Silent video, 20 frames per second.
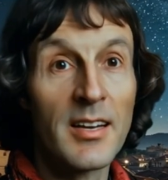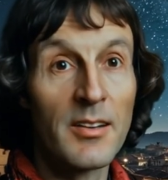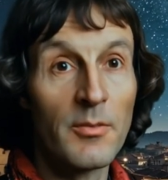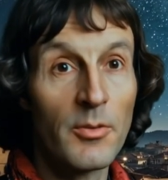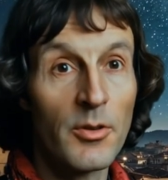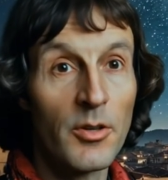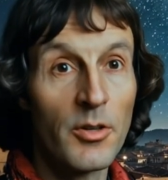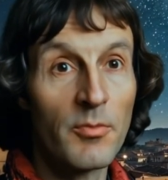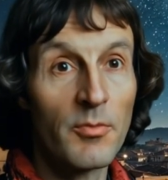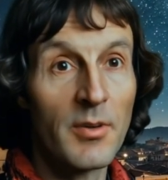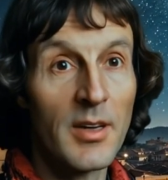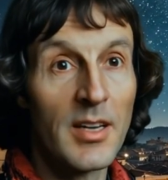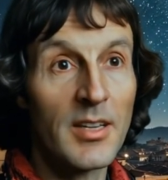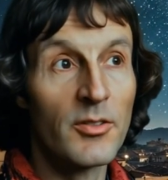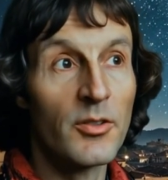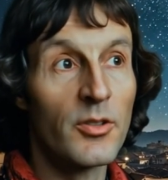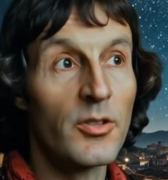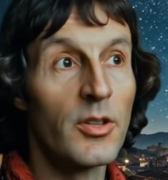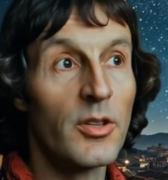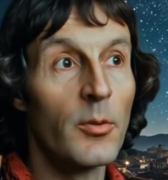and
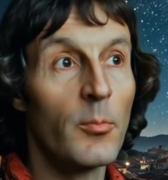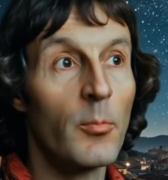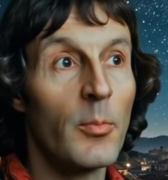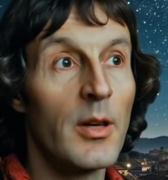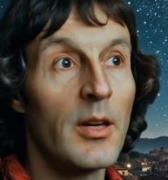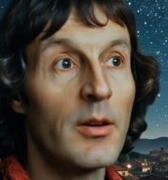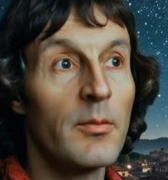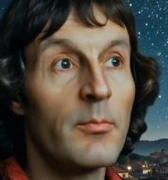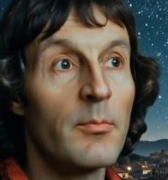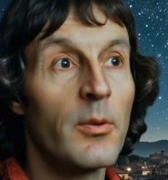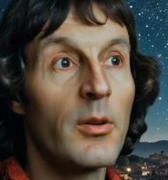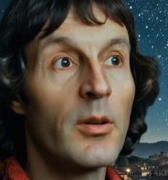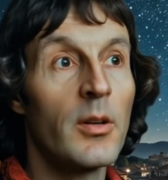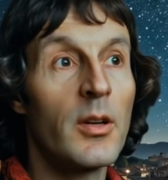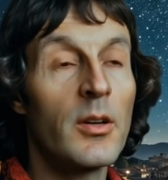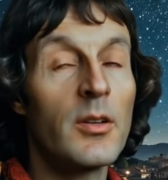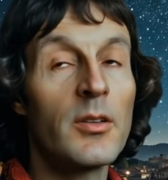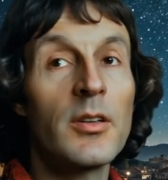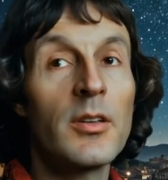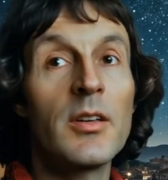inspired thinkers
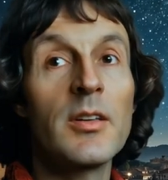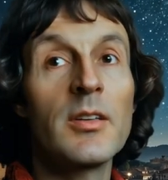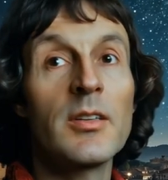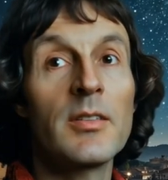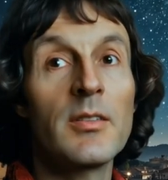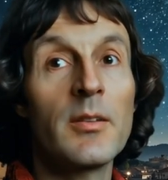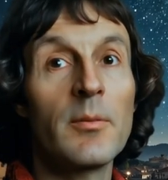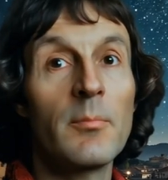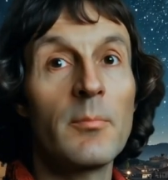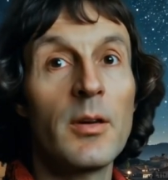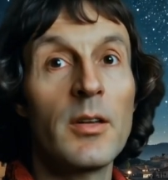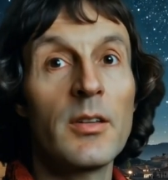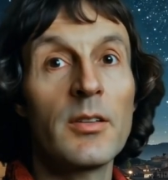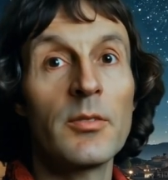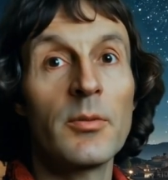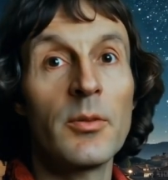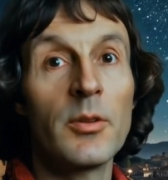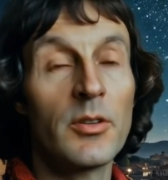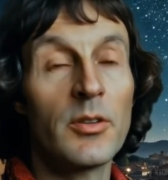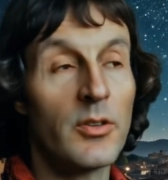like Galileo
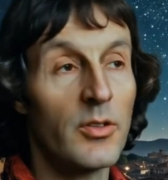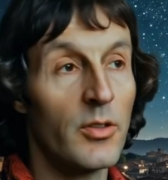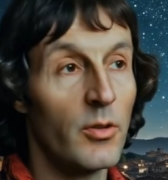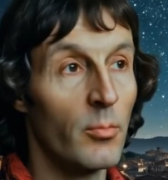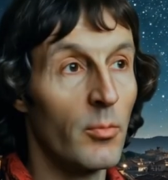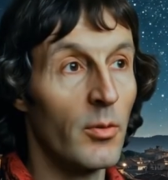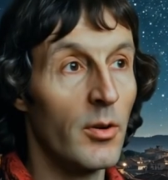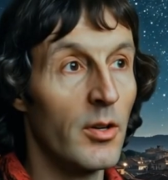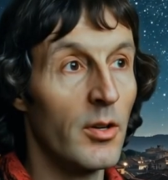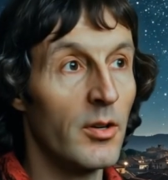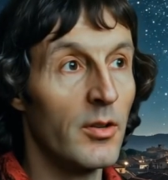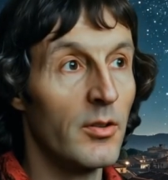and Kepler.